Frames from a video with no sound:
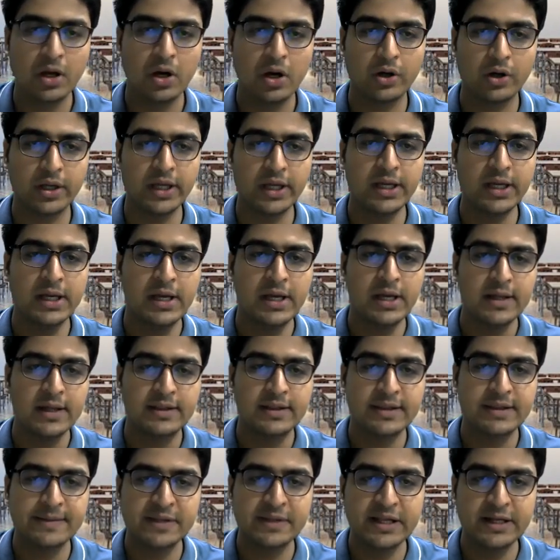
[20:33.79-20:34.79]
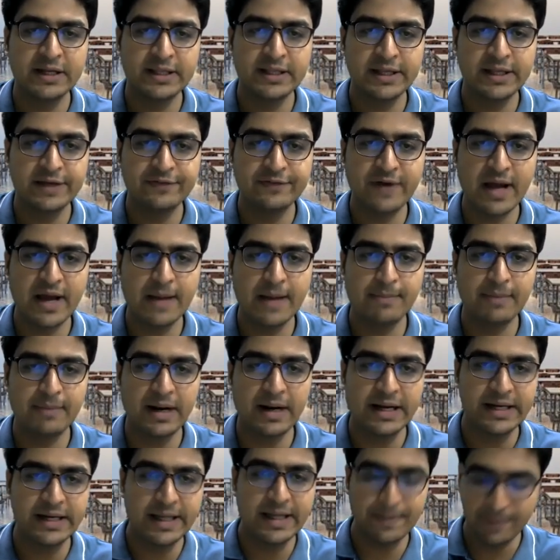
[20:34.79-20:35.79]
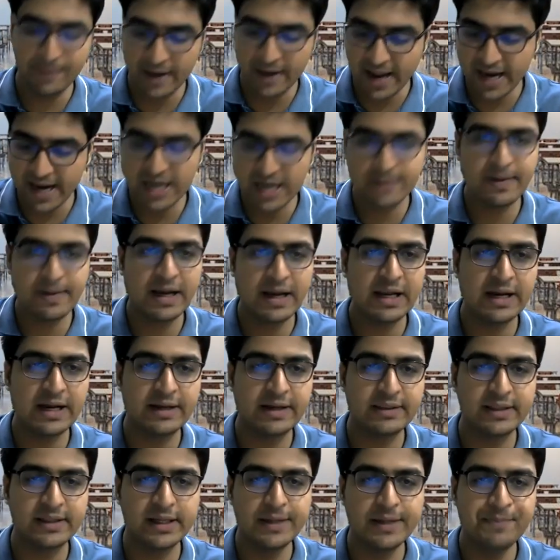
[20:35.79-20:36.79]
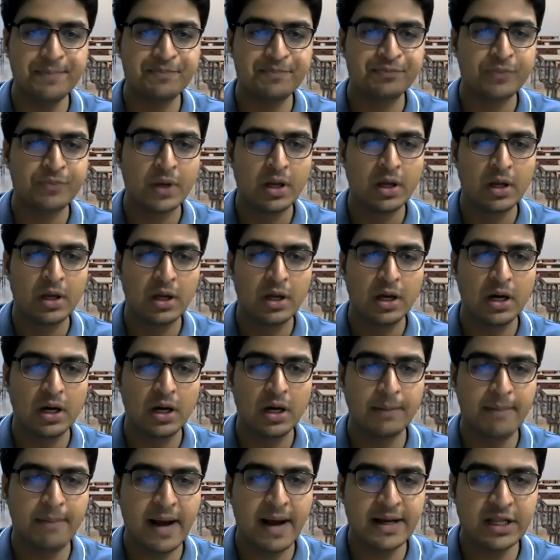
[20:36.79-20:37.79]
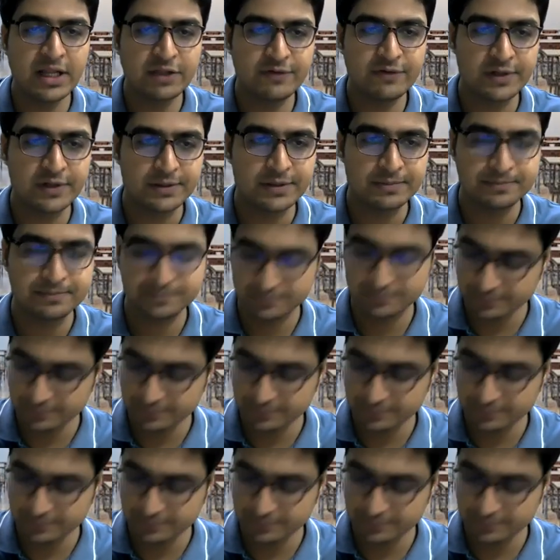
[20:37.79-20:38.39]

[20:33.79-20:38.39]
Okay. Similarly, if I multiply it by, let's say, -1,